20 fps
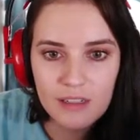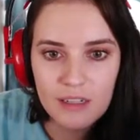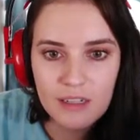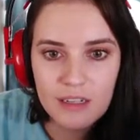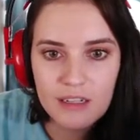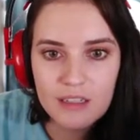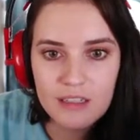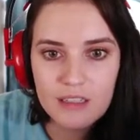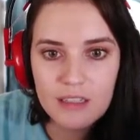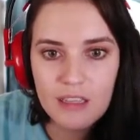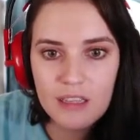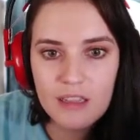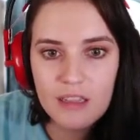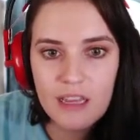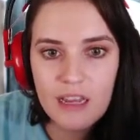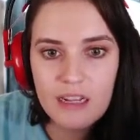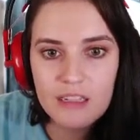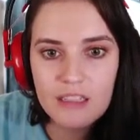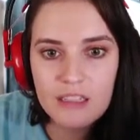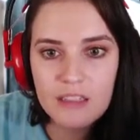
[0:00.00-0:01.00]
Because
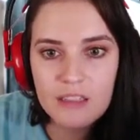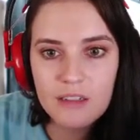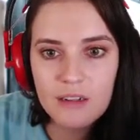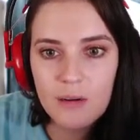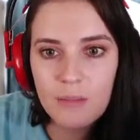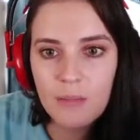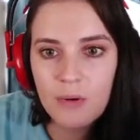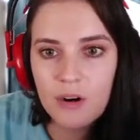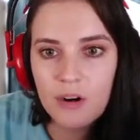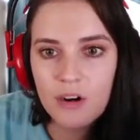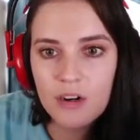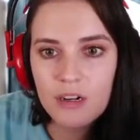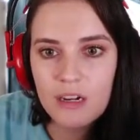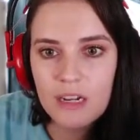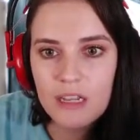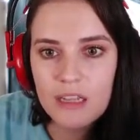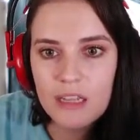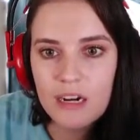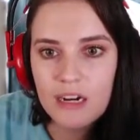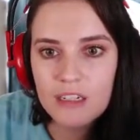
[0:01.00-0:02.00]
that's a mark,
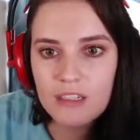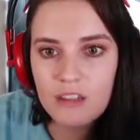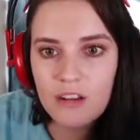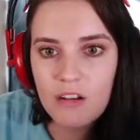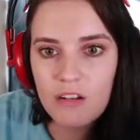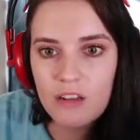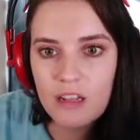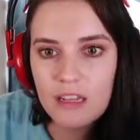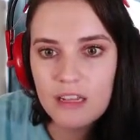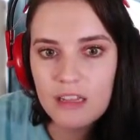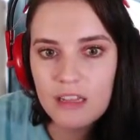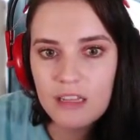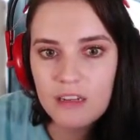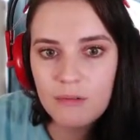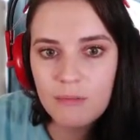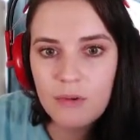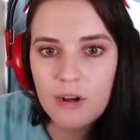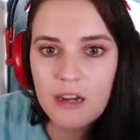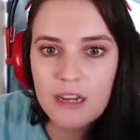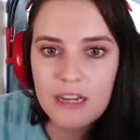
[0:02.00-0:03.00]
and then I saw, like, the...
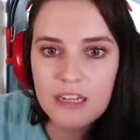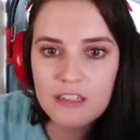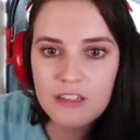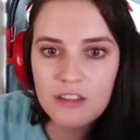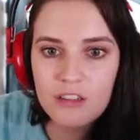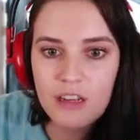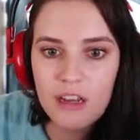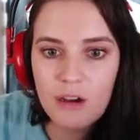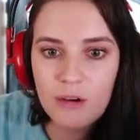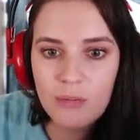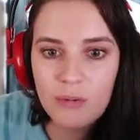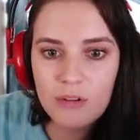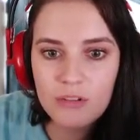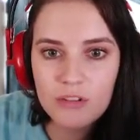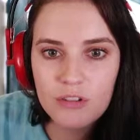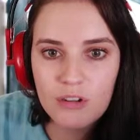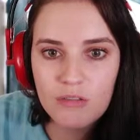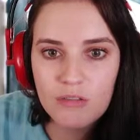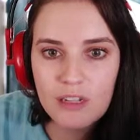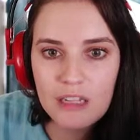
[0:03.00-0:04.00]
Well, I guess the elbows
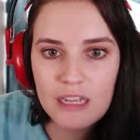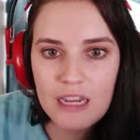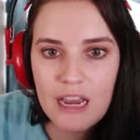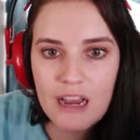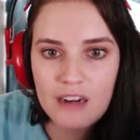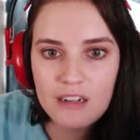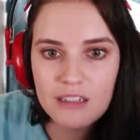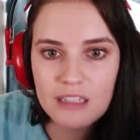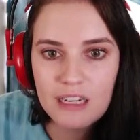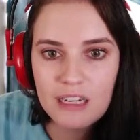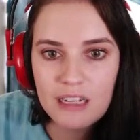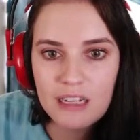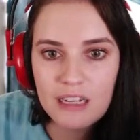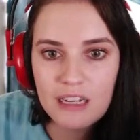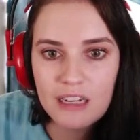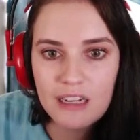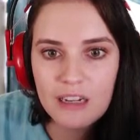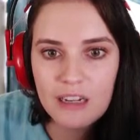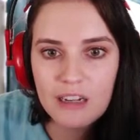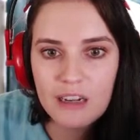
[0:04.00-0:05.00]
don't really count as
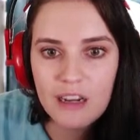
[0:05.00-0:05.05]
anything.